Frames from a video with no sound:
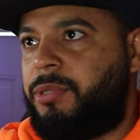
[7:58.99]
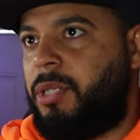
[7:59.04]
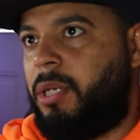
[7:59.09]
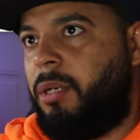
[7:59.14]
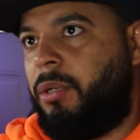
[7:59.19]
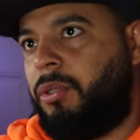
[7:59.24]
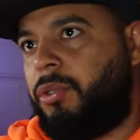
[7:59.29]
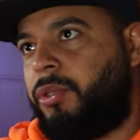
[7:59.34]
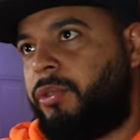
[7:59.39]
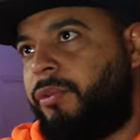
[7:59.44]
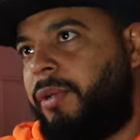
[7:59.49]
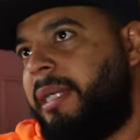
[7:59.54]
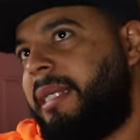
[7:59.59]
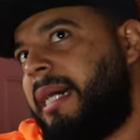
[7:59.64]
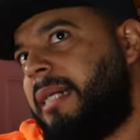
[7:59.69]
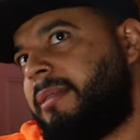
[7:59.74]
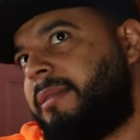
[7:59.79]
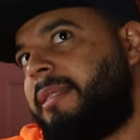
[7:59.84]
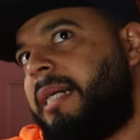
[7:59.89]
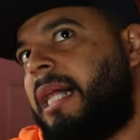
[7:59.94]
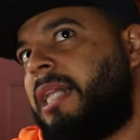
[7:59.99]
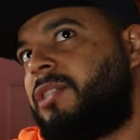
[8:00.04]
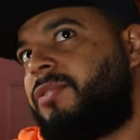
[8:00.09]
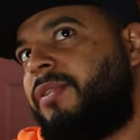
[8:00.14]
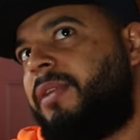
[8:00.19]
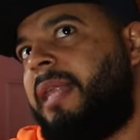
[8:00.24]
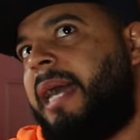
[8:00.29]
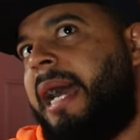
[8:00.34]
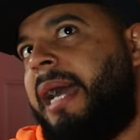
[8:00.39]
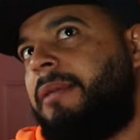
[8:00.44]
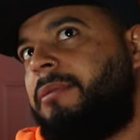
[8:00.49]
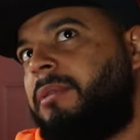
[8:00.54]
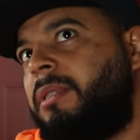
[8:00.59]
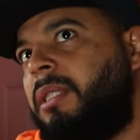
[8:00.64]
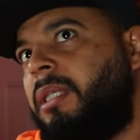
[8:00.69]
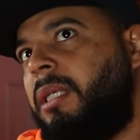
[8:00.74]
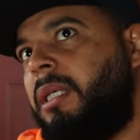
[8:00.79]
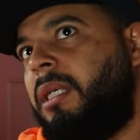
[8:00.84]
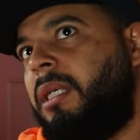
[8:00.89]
So three thousand dollars for that.